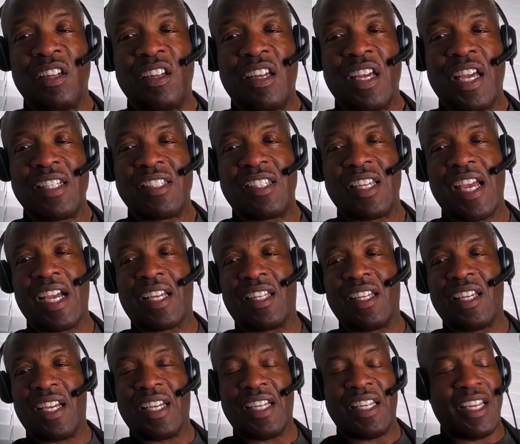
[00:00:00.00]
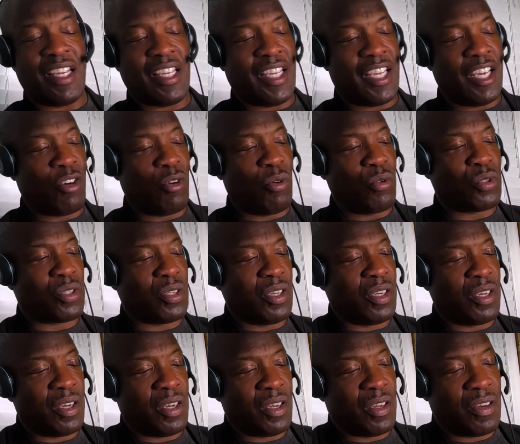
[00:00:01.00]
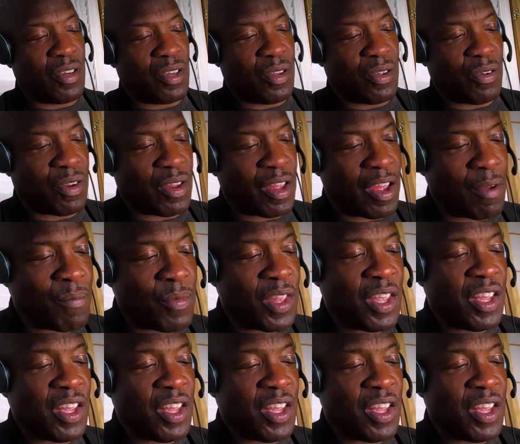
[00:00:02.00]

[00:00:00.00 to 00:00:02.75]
Exactly. Yeah. Ghettos came.